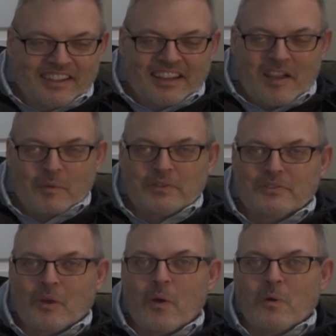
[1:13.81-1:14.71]
I was
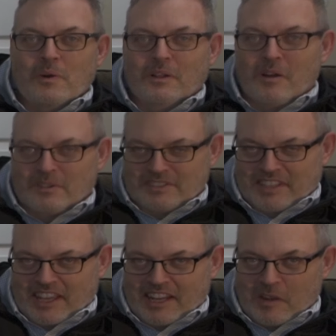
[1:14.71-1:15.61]
so close to
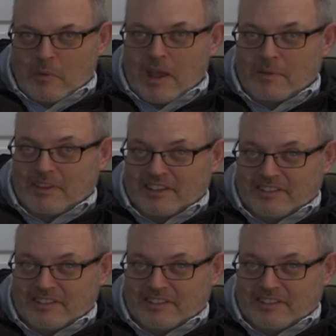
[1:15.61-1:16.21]
getting away with it,